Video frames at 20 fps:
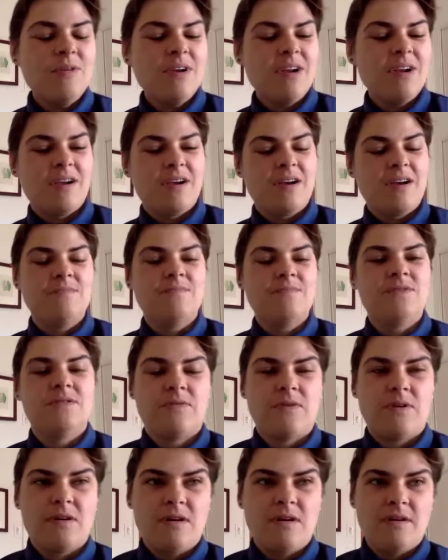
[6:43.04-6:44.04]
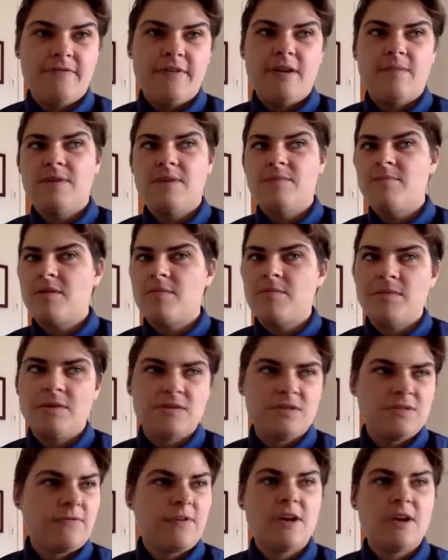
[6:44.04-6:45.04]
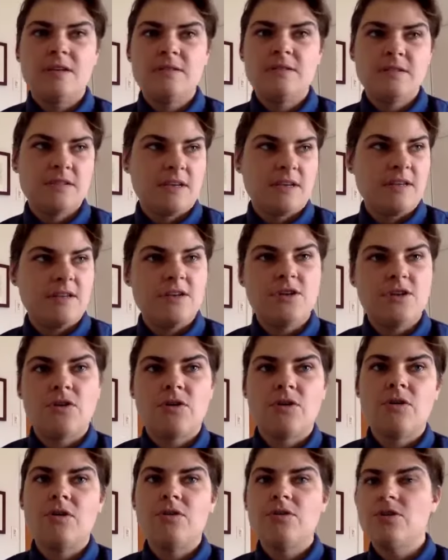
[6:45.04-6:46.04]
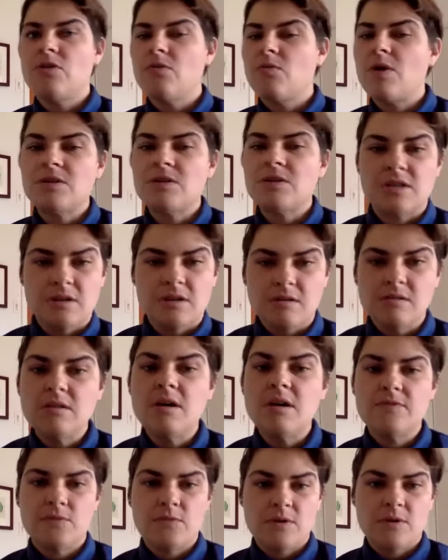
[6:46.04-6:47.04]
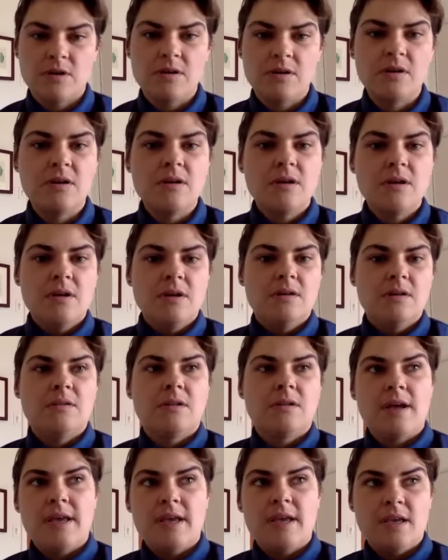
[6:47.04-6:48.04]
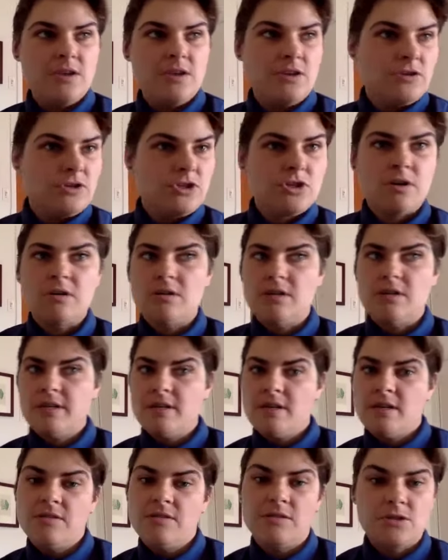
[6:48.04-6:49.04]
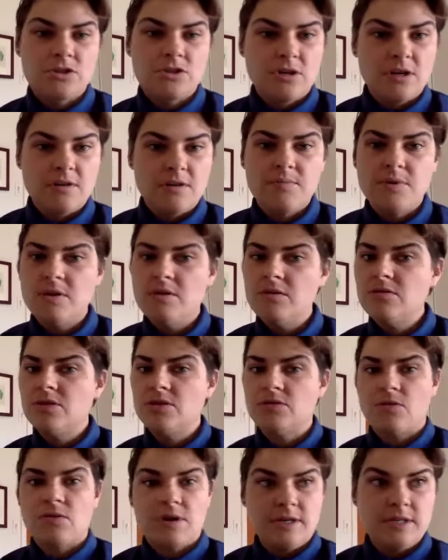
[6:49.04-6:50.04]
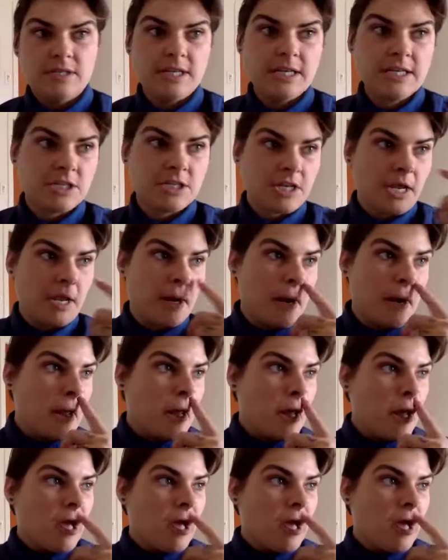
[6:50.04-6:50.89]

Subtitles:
when it comes for family members, friends, and you're watching your loved one, like you struggle in either drug abuse or addiction,